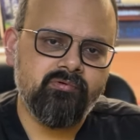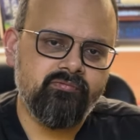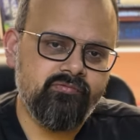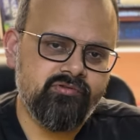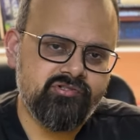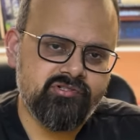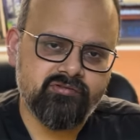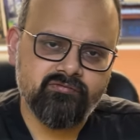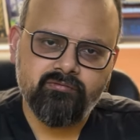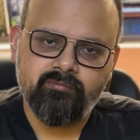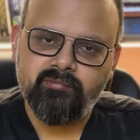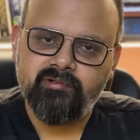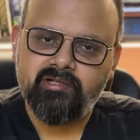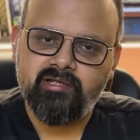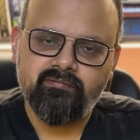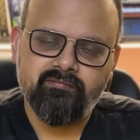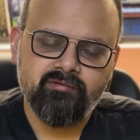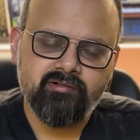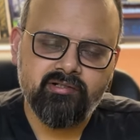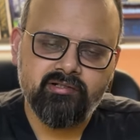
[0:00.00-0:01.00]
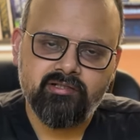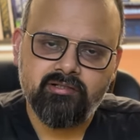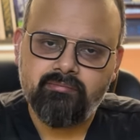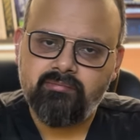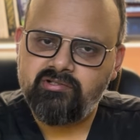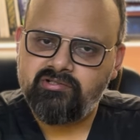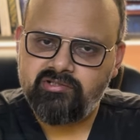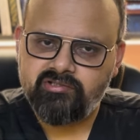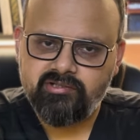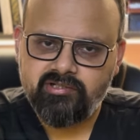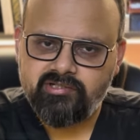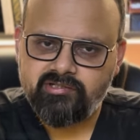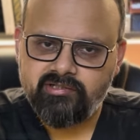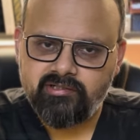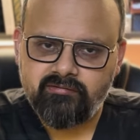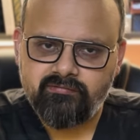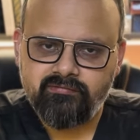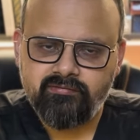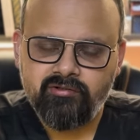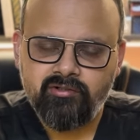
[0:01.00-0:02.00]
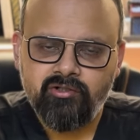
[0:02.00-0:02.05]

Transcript: which will be given in the message itself.